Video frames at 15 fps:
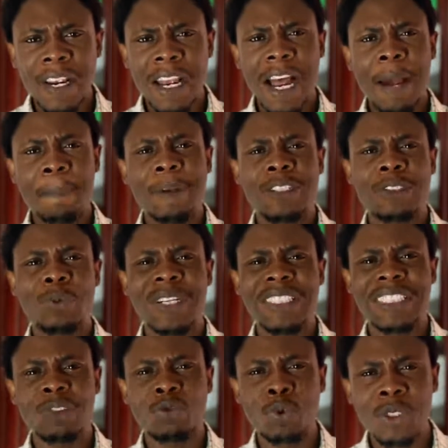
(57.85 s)
I be
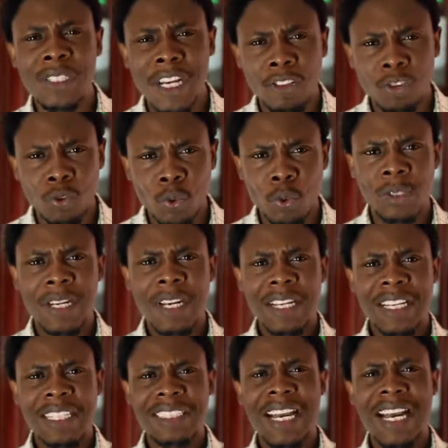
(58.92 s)
22 years old.
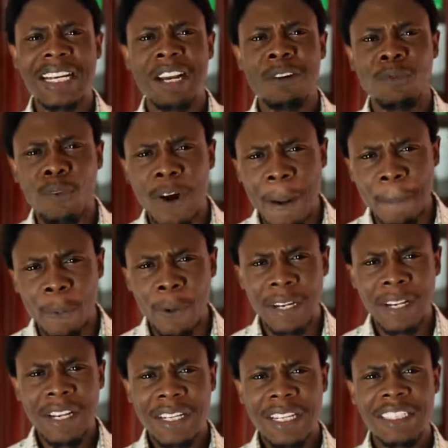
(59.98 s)
They say, I get fibroid.
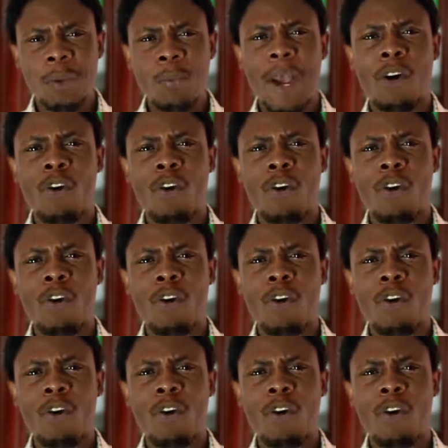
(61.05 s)
They say, may I